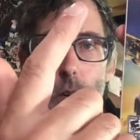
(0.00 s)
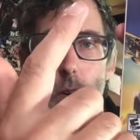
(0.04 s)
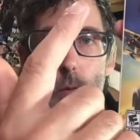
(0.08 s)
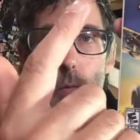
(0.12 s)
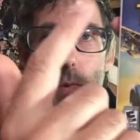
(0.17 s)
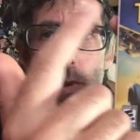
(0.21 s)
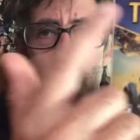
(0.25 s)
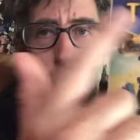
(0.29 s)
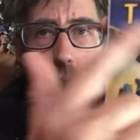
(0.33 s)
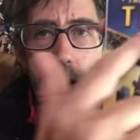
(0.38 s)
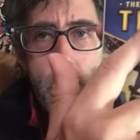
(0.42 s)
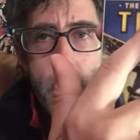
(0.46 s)

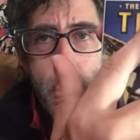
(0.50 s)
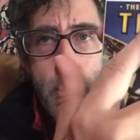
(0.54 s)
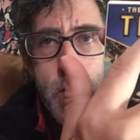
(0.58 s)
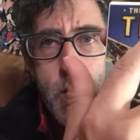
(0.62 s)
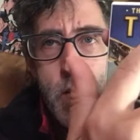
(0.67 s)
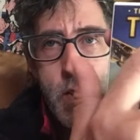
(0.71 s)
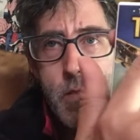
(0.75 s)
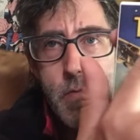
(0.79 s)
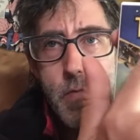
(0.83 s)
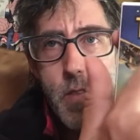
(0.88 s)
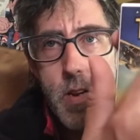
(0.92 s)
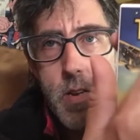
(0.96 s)
we have The
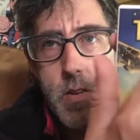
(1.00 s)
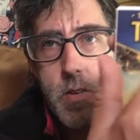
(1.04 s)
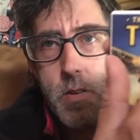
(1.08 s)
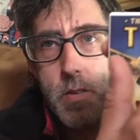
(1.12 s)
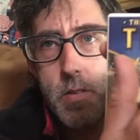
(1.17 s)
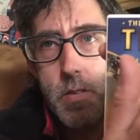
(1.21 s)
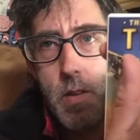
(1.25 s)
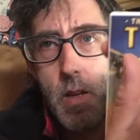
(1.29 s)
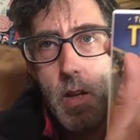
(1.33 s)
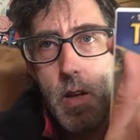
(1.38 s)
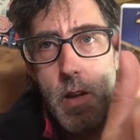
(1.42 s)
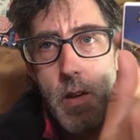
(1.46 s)

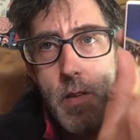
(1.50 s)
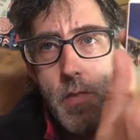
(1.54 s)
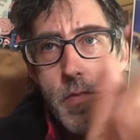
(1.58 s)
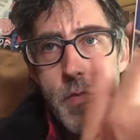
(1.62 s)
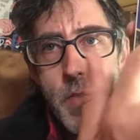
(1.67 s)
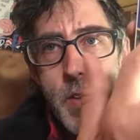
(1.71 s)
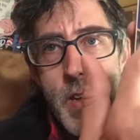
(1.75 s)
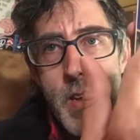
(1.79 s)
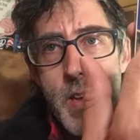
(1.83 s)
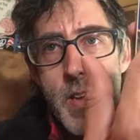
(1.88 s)
Adventures of